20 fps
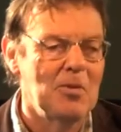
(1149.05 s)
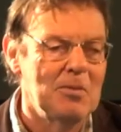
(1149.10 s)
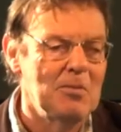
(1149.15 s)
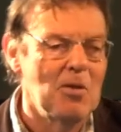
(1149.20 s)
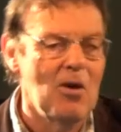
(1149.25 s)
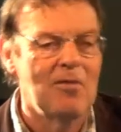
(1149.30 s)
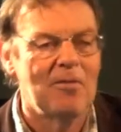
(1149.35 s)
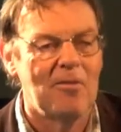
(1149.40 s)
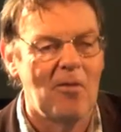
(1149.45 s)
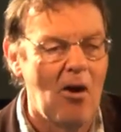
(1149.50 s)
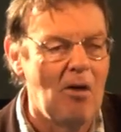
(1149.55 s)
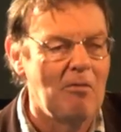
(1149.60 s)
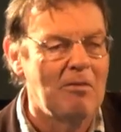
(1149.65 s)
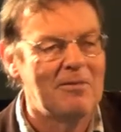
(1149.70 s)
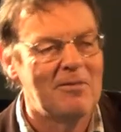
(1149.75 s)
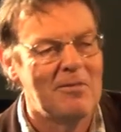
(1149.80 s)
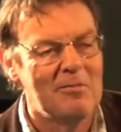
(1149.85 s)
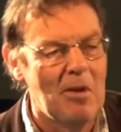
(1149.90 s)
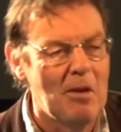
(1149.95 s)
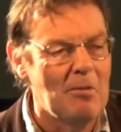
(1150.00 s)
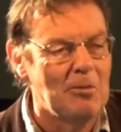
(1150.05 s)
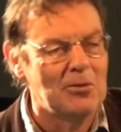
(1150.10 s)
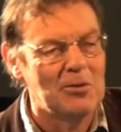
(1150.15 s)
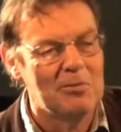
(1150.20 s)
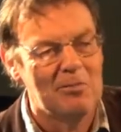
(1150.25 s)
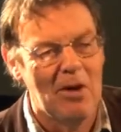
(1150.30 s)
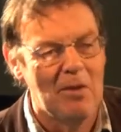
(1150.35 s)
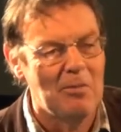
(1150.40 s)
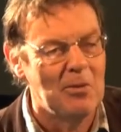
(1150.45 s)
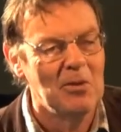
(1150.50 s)
we move forward from bubble
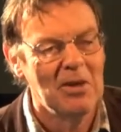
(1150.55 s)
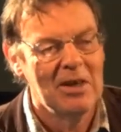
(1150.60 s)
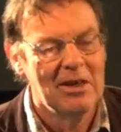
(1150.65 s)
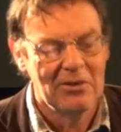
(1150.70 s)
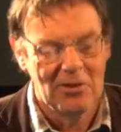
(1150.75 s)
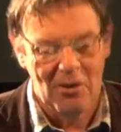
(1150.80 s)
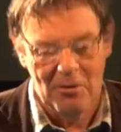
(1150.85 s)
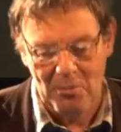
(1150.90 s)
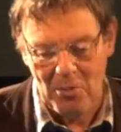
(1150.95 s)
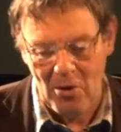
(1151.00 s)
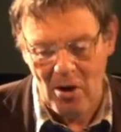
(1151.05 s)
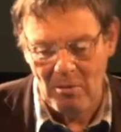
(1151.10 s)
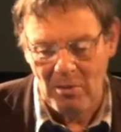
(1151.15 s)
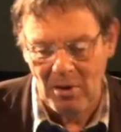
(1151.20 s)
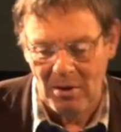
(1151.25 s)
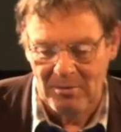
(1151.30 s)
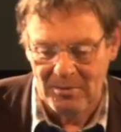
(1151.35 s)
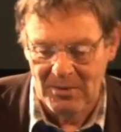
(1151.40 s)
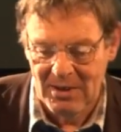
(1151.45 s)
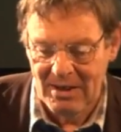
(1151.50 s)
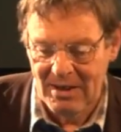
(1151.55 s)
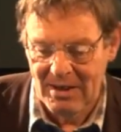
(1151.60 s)
to bubble, no problem.